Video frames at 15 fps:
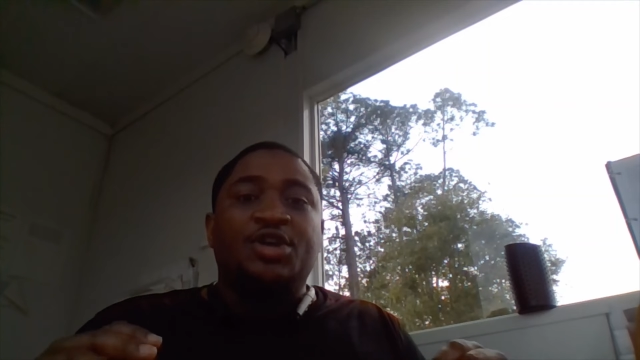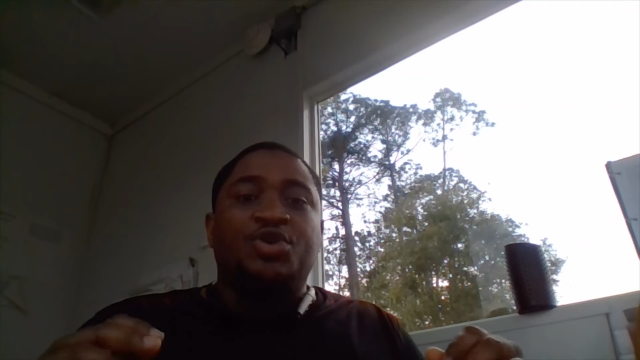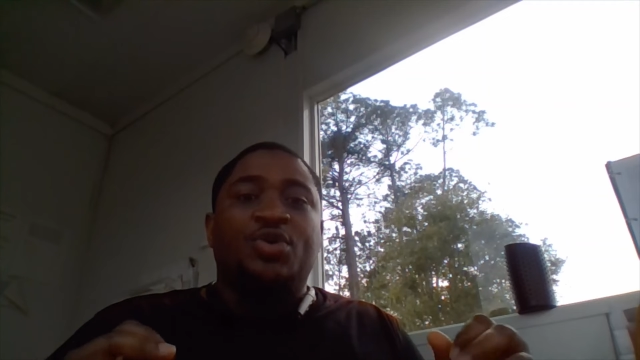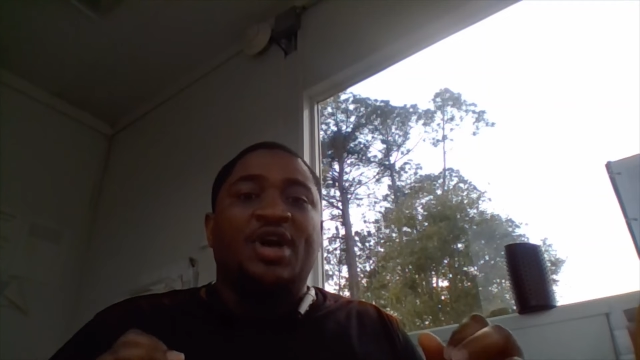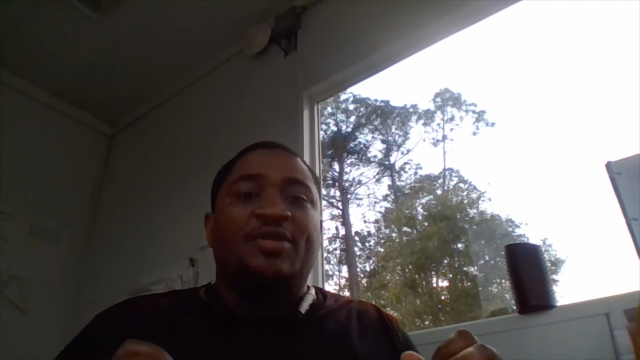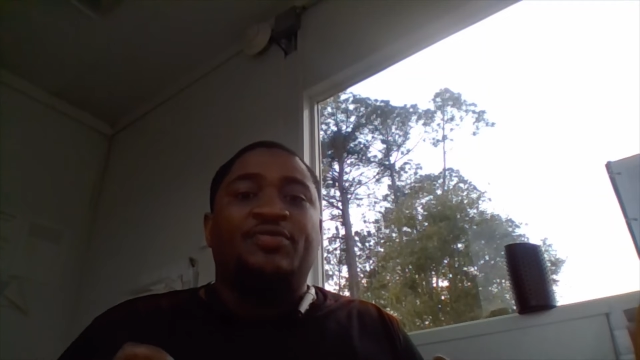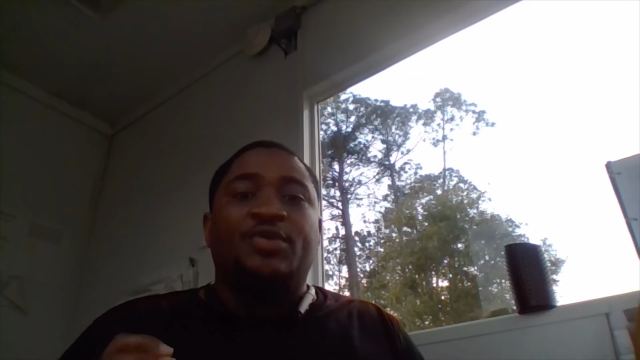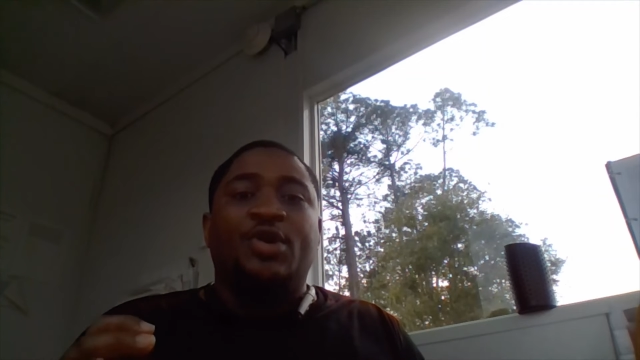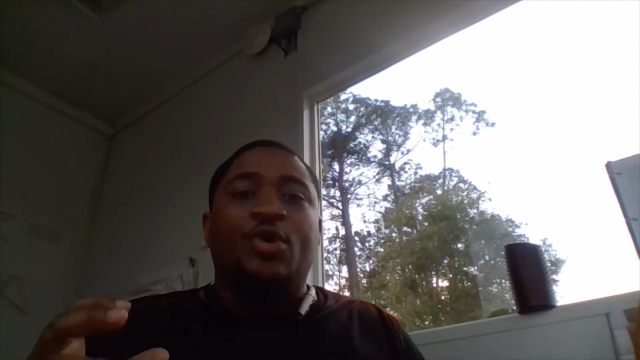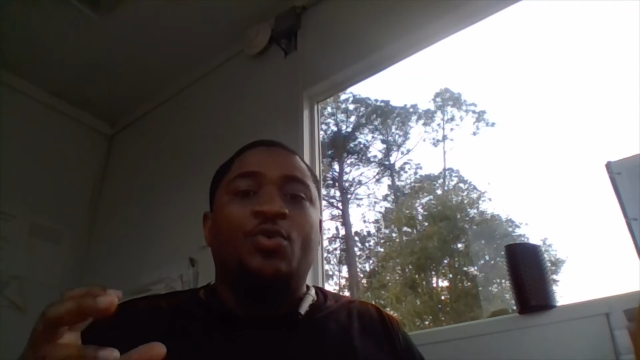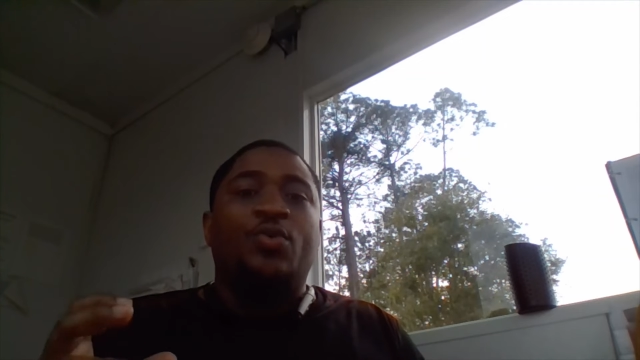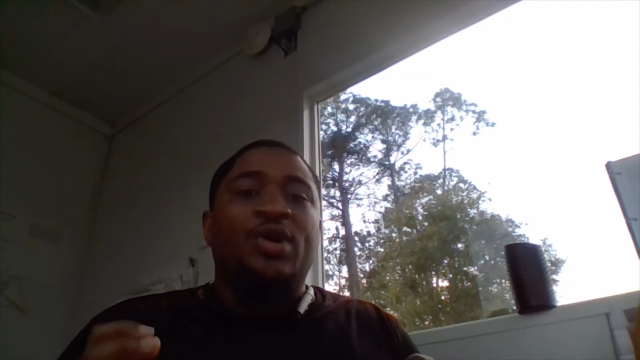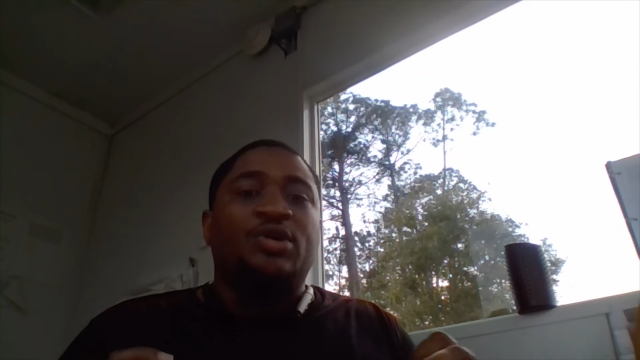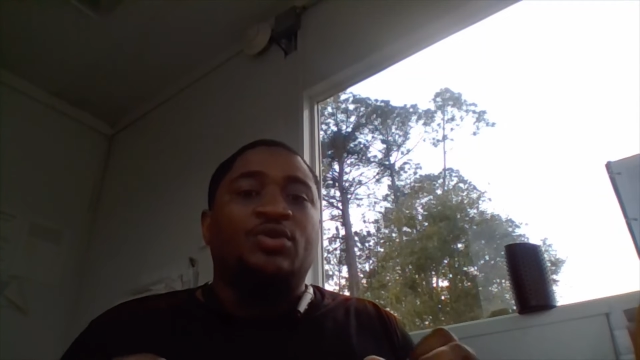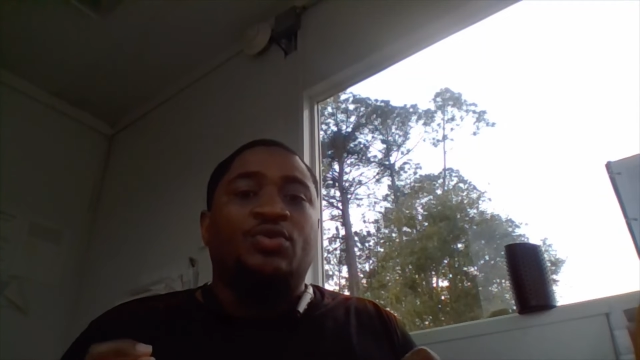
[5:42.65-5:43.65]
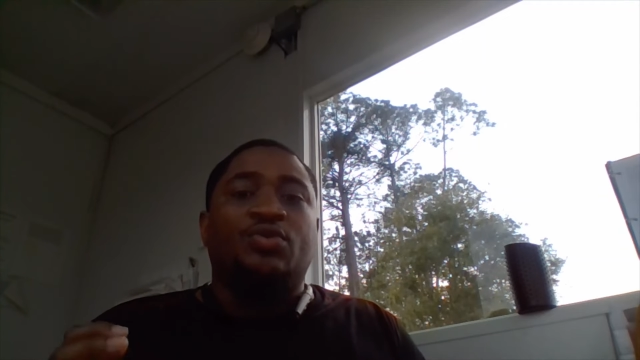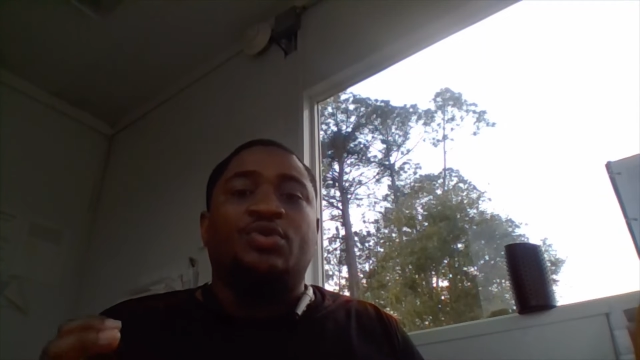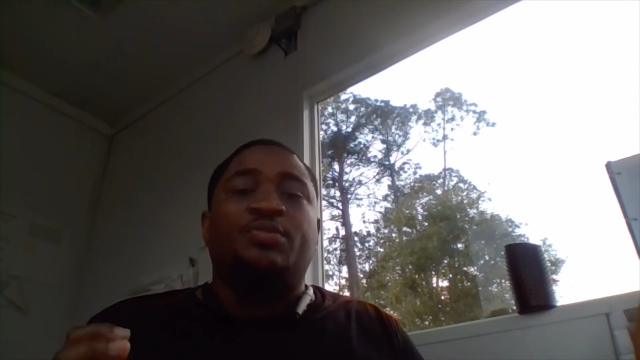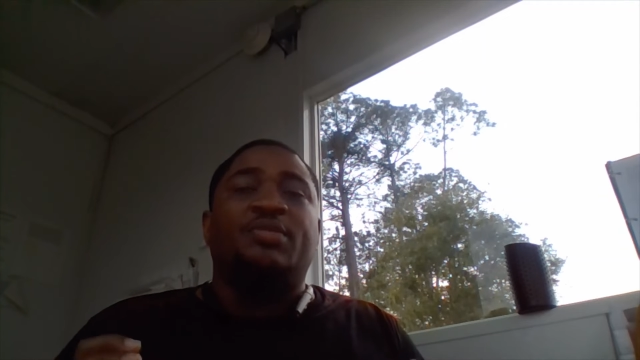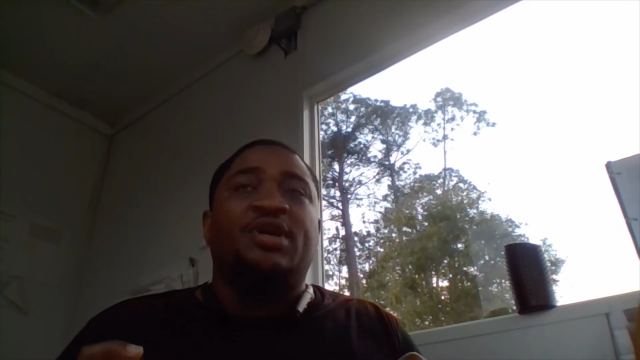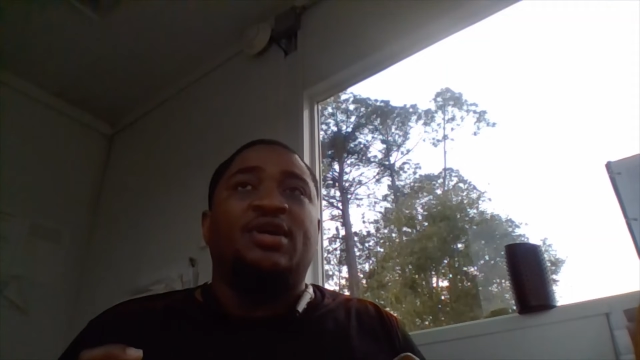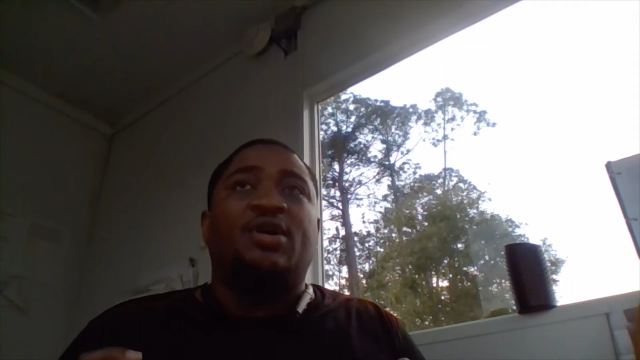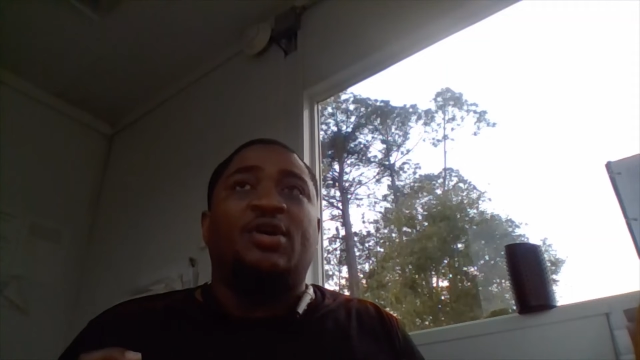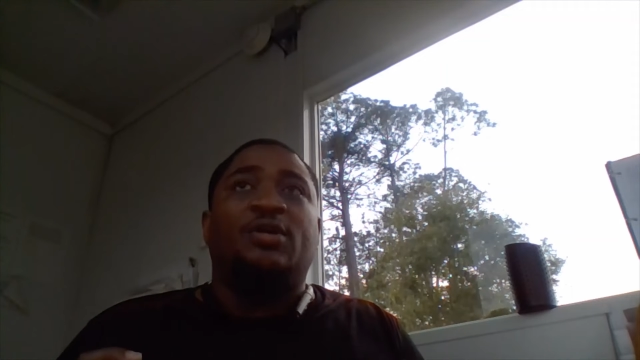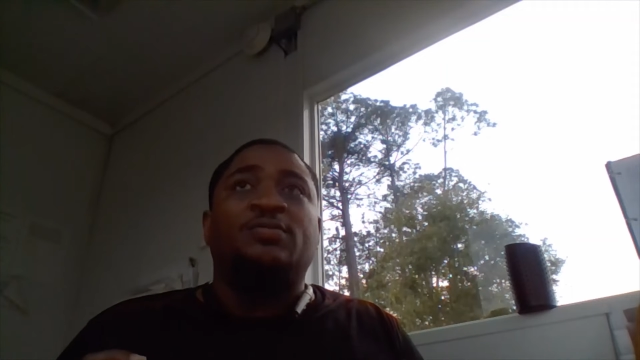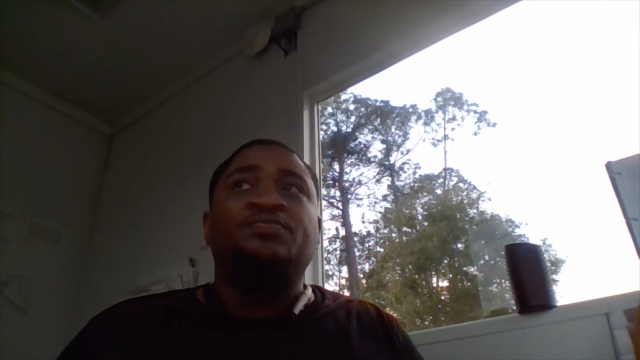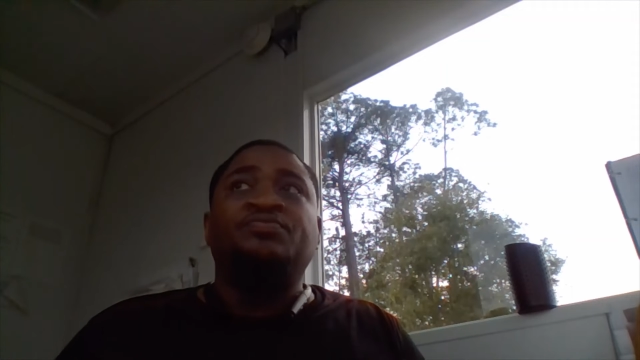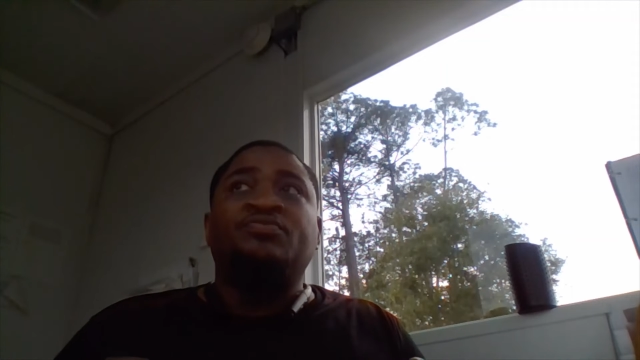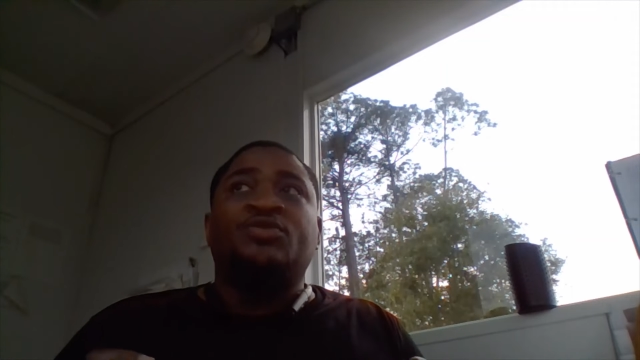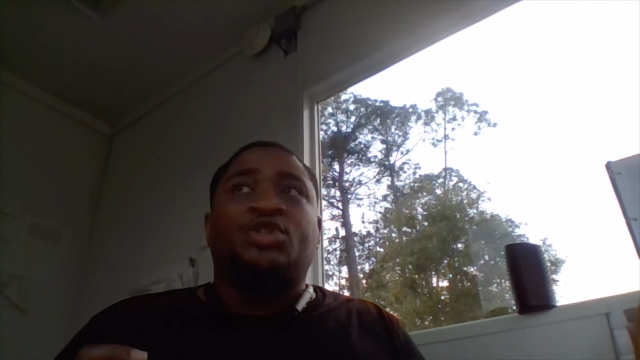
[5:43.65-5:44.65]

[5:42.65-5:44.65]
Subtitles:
You have no wiggle room at all.